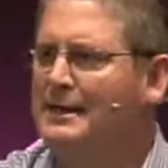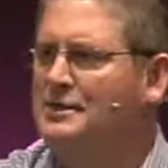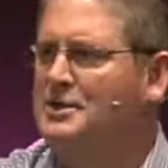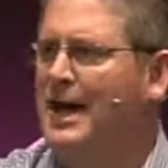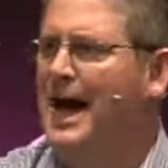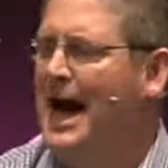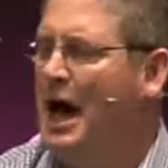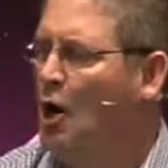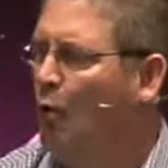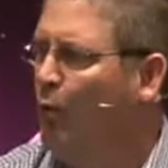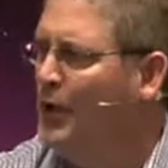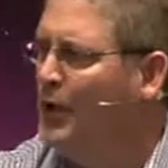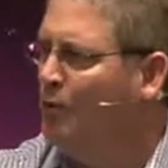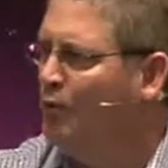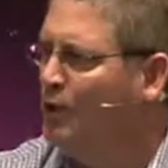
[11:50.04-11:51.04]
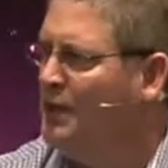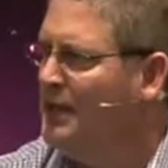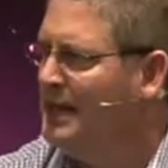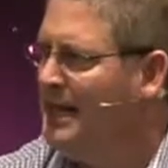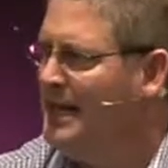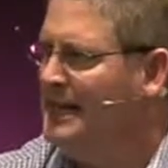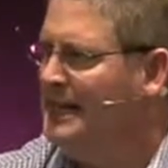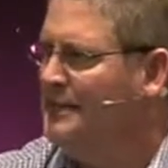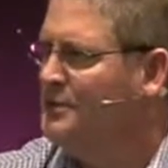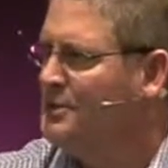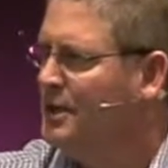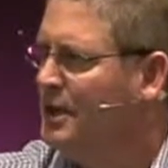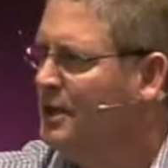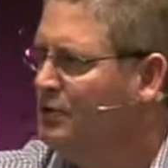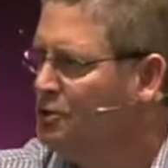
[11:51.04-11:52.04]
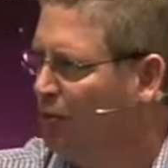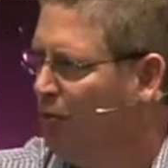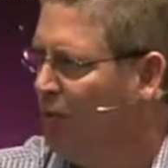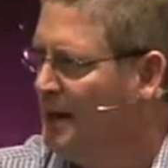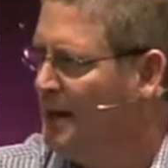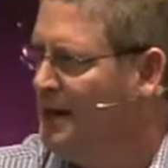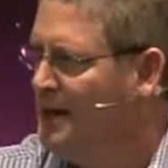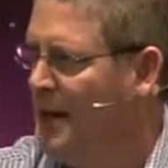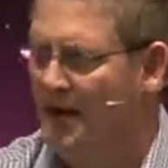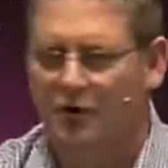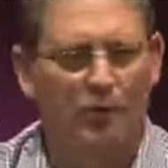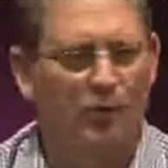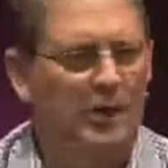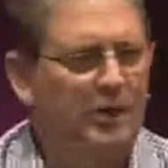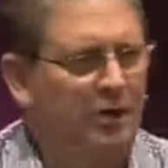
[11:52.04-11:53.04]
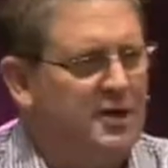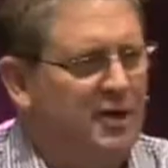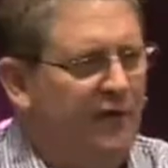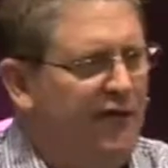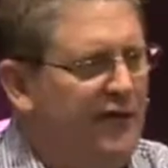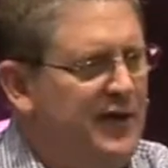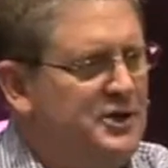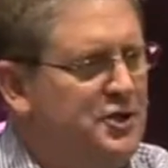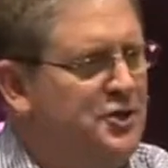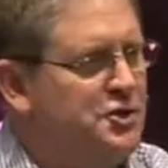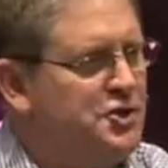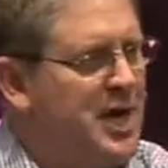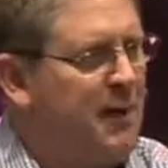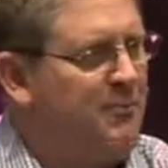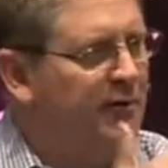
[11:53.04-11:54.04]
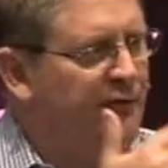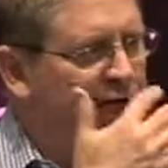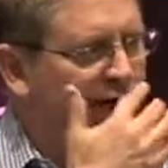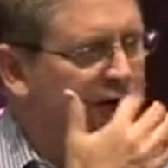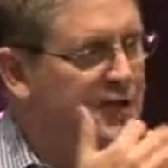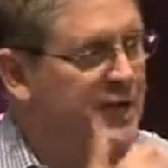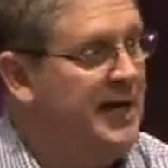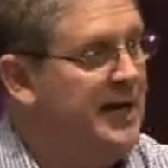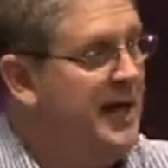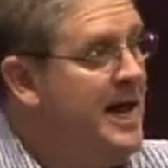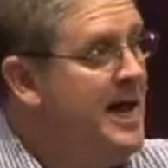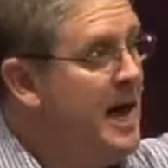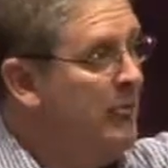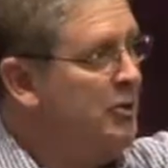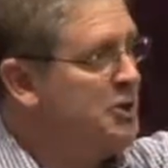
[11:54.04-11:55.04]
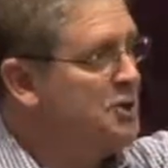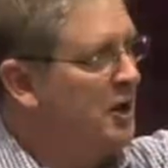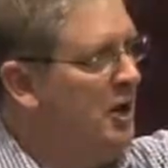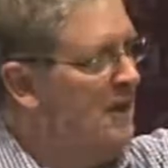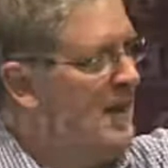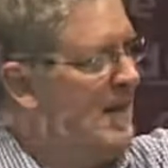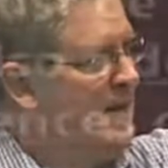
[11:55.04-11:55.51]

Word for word: is how we relate to one another. We looked at Ephesians chapter 15 and we saw